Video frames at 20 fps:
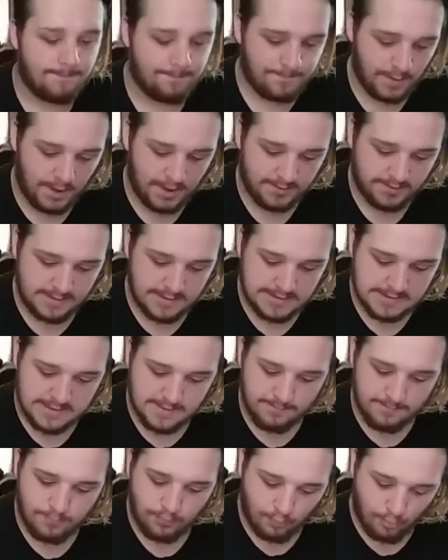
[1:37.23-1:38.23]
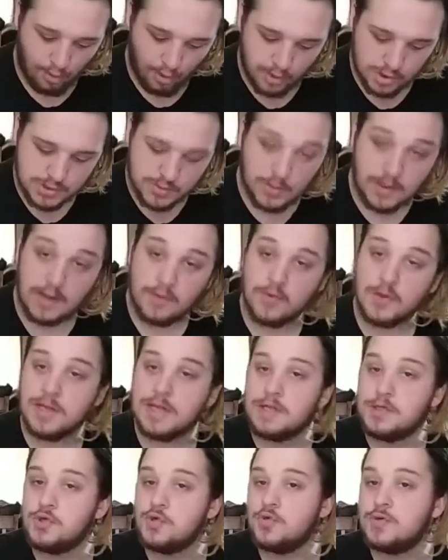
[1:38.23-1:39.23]
but there's some pros what I
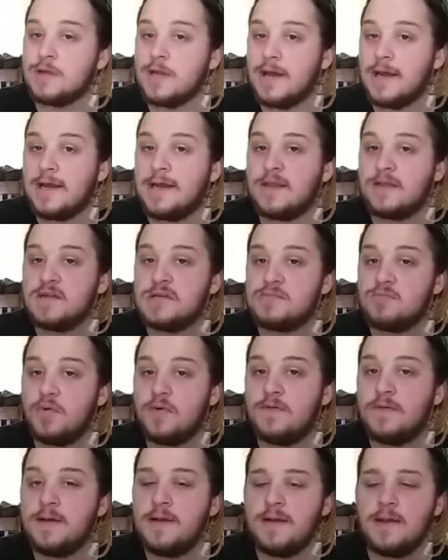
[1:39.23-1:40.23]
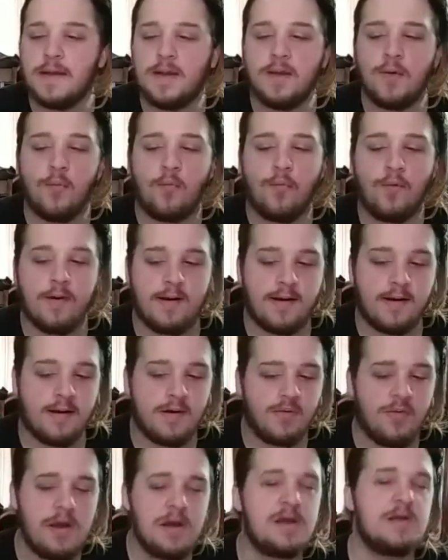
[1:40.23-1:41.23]
really do like in this movie
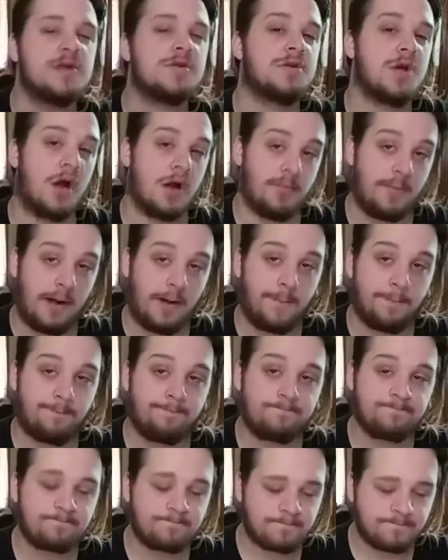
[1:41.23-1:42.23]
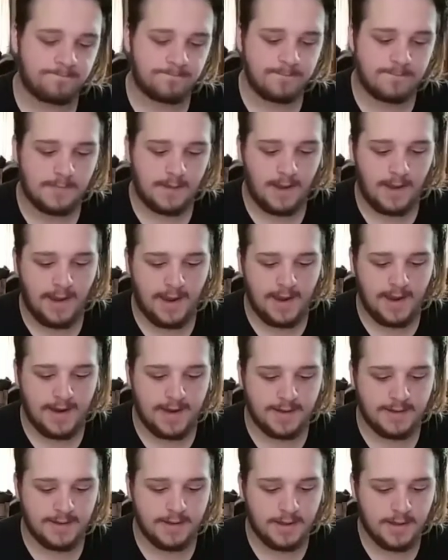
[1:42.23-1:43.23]
where we're going to talk about.
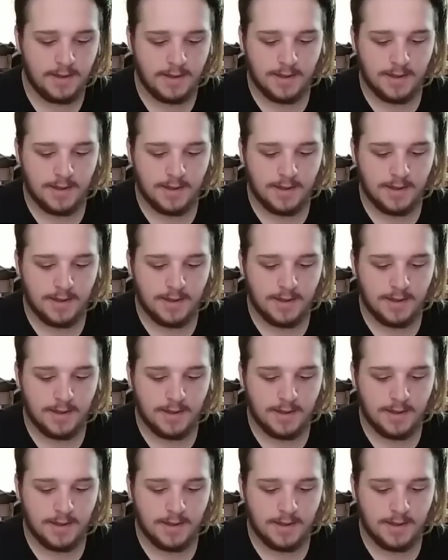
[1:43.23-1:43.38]
And